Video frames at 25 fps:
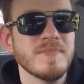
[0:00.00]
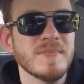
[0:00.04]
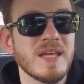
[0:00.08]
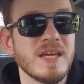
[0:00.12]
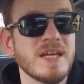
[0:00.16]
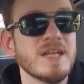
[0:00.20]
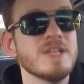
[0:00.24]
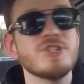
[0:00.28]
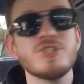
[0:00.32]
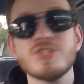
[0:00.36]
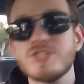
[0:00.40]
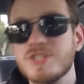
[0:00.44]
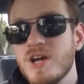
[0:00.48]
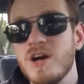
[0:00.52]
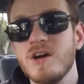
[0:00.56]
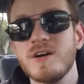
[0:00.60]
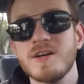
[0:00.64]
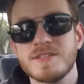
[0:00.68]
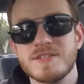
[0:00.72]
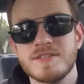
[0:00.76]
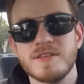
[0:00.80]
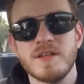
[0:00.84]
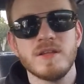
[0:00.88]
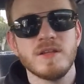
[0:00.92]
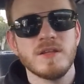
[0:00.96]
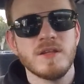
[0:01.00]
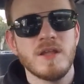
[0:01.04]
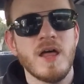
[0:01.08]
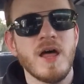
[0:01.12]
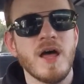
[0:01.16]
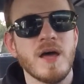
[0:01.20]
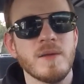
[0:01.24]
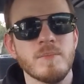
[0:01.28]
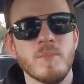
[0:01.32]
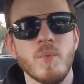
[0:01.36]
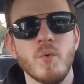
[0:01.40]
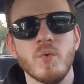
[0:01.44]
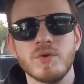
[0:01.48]
It just costs a
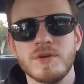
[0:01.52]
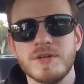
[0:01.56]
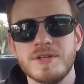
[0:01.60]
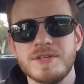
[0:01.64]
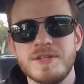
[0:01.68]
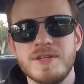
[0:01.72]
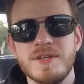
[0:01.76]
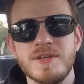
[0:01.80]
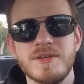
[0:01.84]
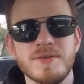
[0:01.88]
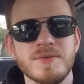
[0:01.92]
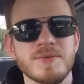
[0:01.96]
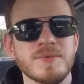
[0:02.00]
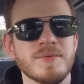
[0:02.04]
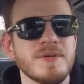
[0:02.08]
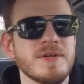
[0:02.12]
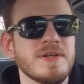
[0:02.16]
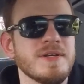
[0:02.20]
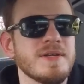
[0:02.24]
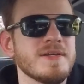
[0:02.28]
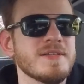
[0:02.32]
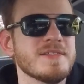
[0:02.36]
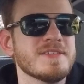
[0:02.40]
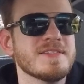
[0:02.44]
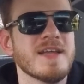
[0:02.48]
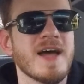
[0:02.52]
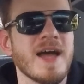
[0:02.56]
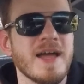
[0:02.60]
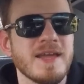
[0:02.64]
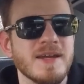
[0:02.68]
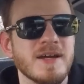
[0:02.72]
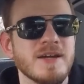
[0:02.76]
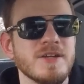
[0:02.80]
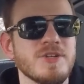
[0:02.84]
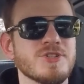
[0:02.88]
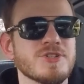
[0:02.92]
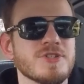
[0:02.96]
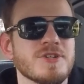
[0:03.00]
lot more to do. It's
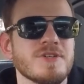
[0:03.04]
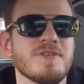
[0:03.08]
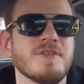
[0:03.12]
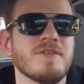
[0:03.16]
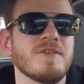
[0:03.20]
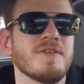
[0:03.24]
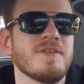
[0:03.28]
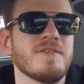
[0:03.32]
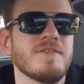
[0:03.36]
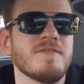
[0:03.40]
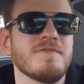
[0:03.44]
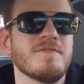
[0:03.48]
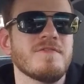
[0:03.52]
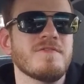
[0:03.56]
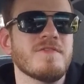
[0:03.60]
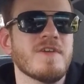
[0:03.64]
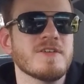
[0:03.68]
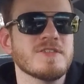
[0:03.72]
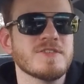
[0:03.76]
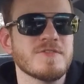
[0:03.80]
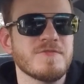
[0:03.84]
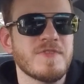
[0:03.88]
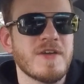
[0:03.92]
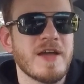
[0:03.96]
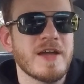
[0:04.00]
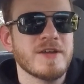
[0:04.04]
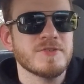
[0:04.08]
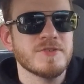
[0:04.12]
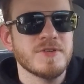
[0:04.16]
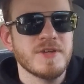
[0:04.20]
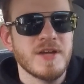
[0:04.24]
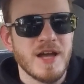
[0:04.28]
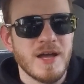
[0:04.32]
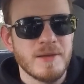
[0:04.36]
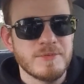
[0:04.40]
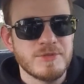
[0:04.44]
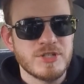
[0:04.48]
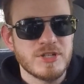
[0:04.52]
$900 as a factory
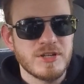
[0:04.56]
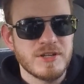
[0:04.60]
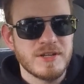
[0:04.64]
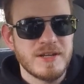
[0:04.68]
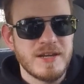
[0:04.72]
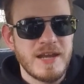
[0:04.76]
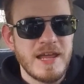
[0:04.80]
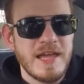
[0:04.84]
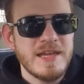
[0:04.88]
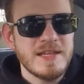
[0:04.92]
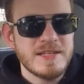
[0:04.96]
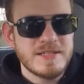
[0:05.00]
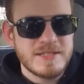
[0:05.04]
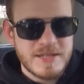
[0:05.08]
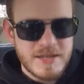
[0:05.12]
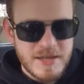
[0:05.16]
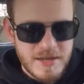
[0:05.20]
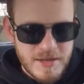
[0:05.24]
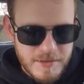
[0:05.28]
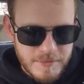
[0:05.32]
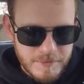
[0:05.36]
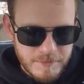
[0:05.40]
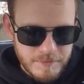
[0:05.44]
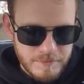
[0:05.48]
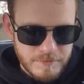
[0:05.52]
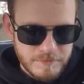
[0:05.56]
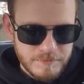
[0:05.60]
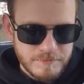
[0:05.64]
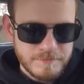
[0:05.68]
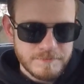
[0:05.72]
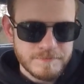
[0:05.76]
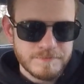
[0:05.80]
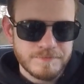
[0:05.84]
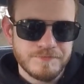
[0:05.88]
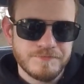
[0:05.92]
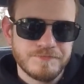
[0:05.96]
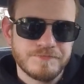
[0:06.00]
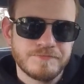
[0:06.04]
option on an 18,
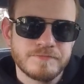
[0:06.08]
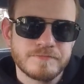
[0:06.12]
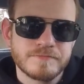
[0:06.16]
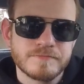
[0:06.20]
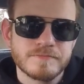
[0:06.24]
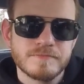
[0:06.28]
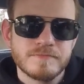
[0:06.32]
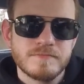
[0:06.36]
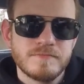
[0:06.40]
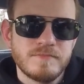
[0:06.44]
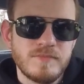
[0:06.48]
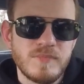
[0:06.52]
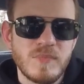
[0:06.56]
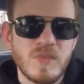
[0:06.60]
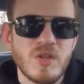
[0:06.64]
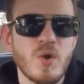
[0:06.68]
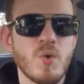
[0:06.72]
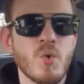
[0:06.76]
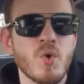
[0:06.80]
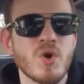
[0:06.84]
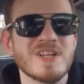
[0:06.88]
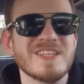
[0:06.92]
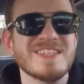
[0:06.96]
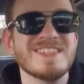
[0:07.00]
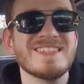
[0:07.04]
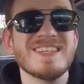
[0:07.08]
or it's